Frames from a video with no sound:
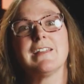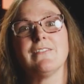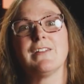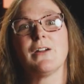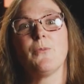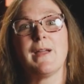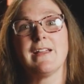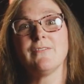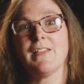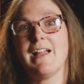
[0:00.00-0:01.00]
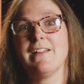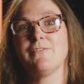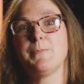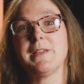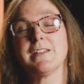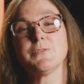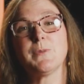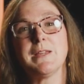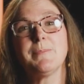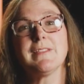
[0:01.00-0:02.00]
giving a way of life because
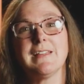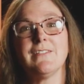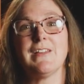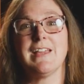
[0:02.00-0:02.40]
we believe